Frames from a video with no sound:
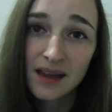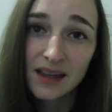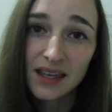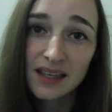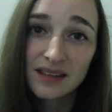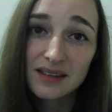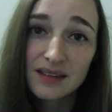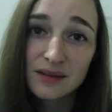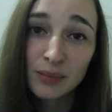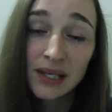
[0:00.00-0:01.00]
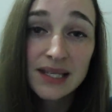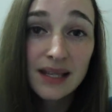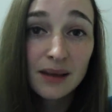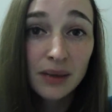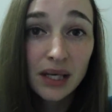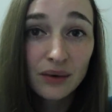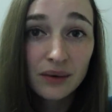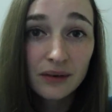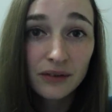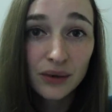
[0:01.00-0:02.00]
And please let me know
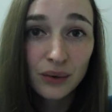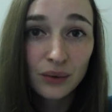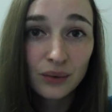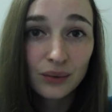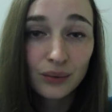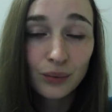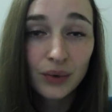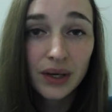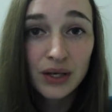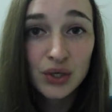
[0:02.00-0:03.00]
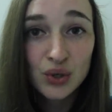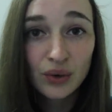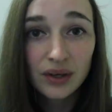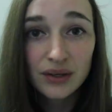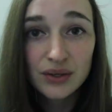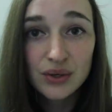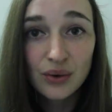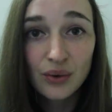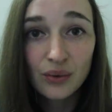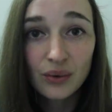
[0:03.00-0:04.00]
if you would enjoy to